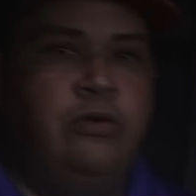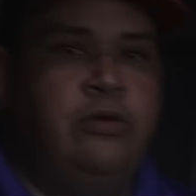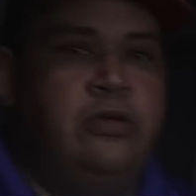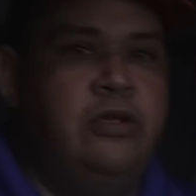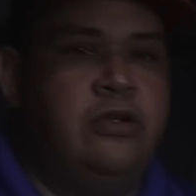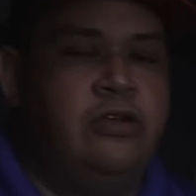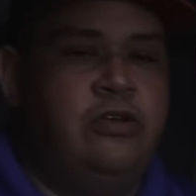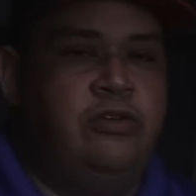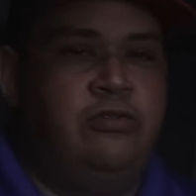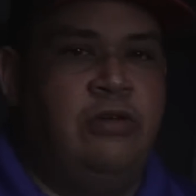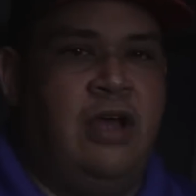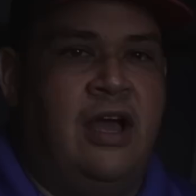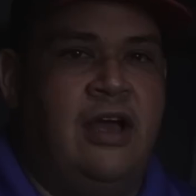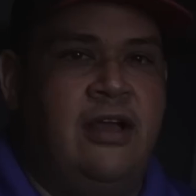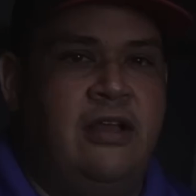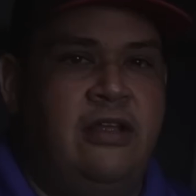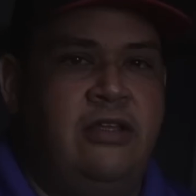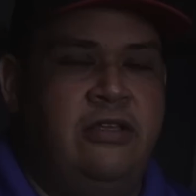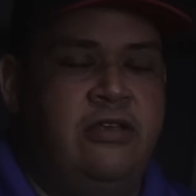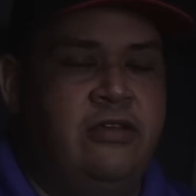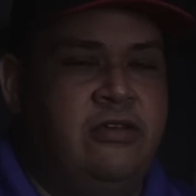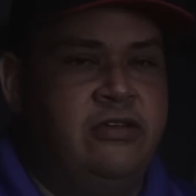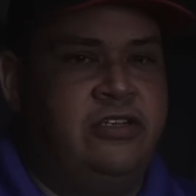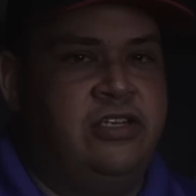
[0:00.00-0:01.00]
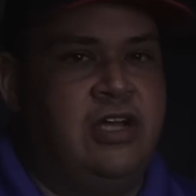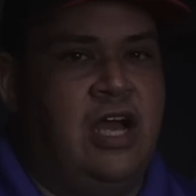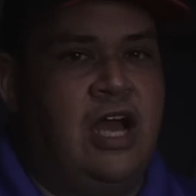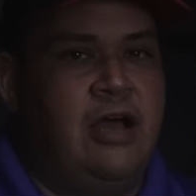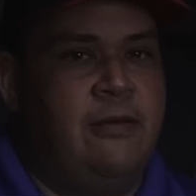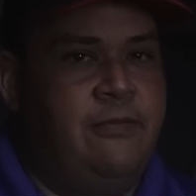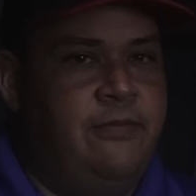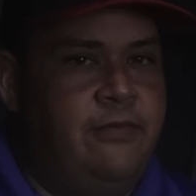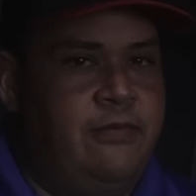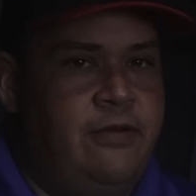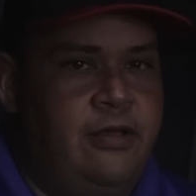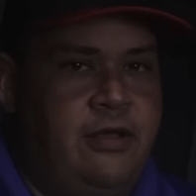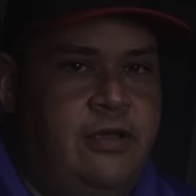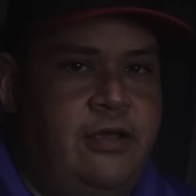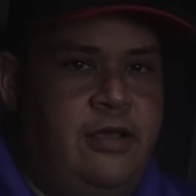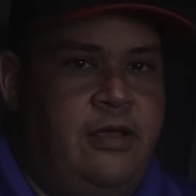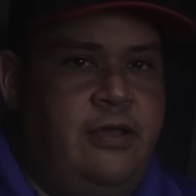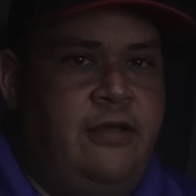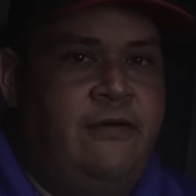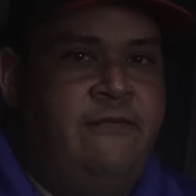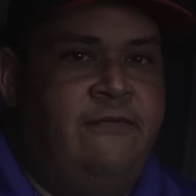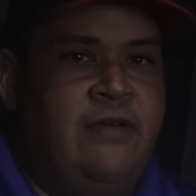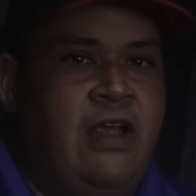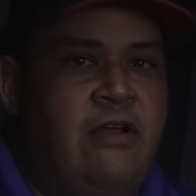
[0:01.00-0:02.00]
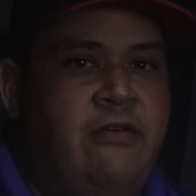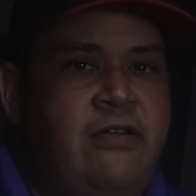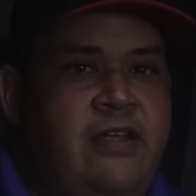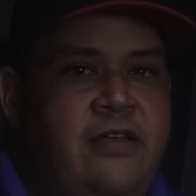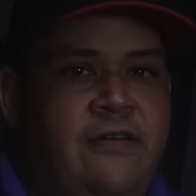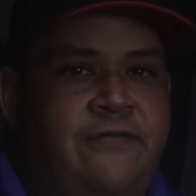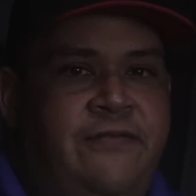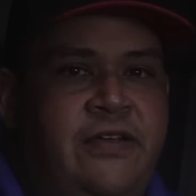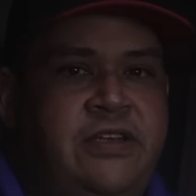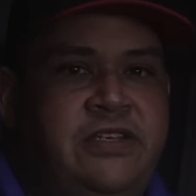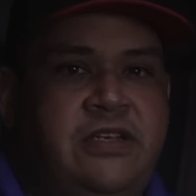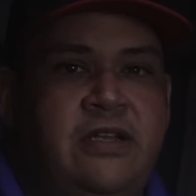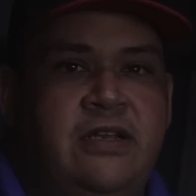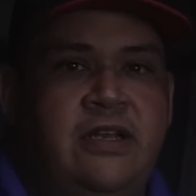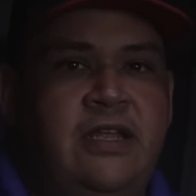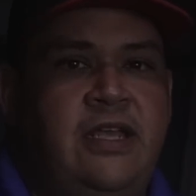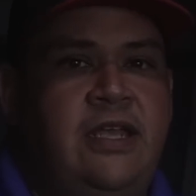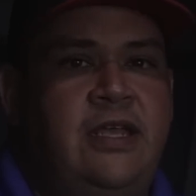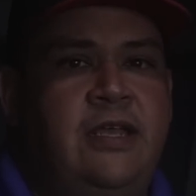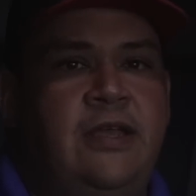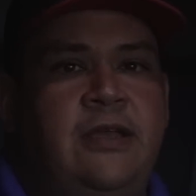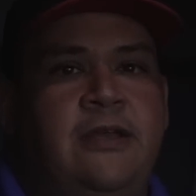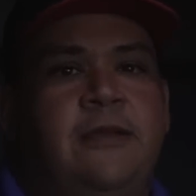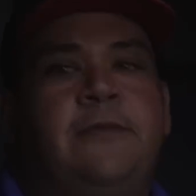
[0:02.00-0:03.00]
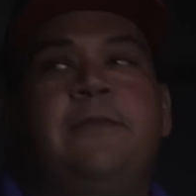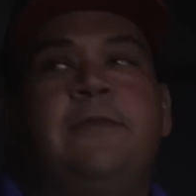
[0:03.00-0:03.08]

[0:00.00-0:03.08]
do your job very efficiently.